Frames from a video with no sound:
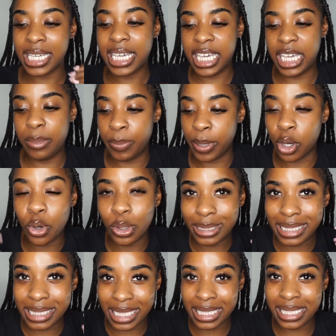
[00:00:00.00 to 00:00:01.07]
keep a
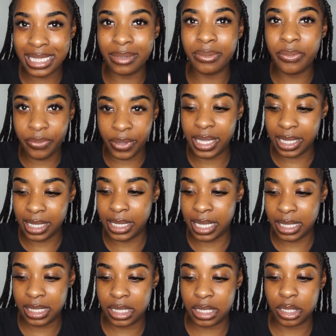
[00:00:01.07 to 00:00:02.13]
consistent
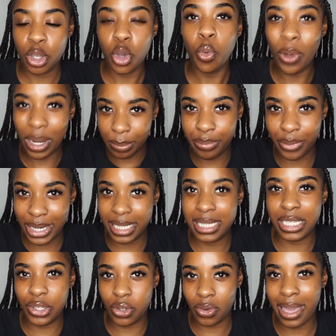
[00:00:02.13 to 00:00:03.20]
thickness when
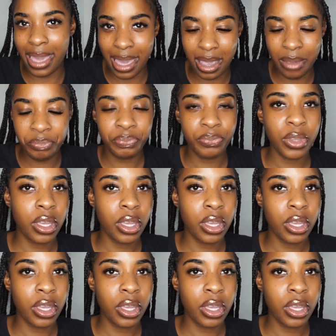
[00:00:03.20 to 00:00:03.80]
braiding your hair.